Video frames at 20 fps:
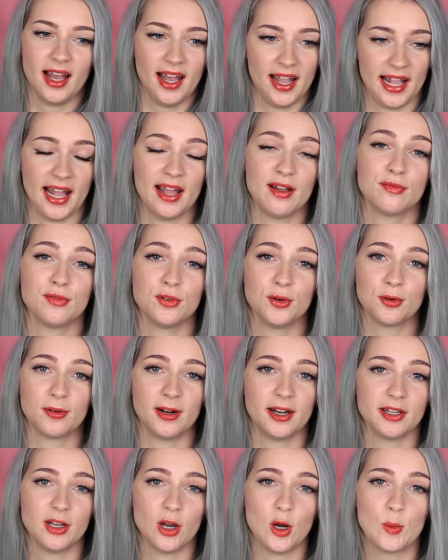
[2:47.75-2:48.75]
I have
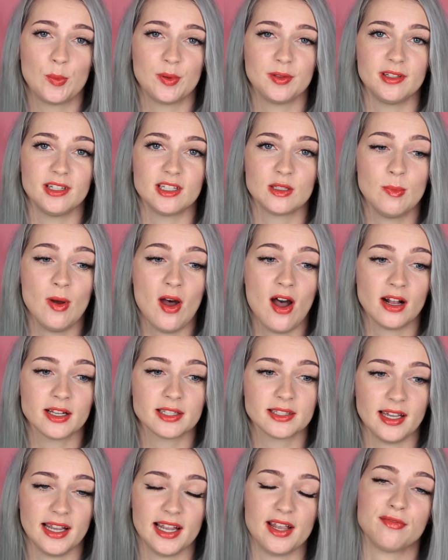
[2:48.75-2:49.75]
already opened this
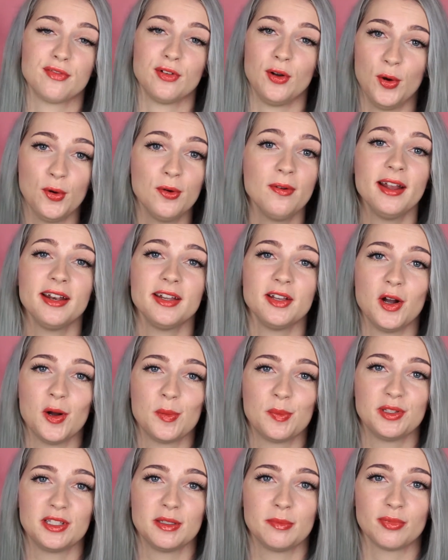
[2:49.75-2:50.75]
box, I have already
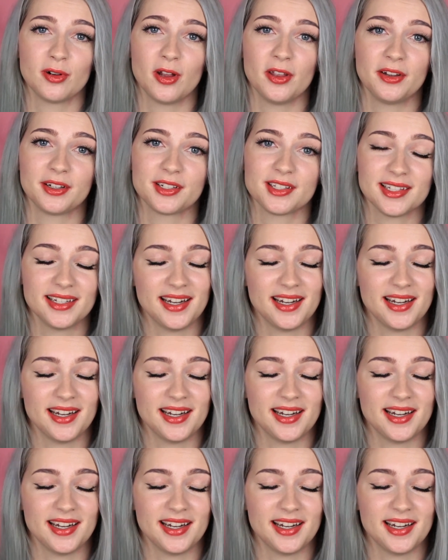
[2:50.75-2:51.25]
opened the products,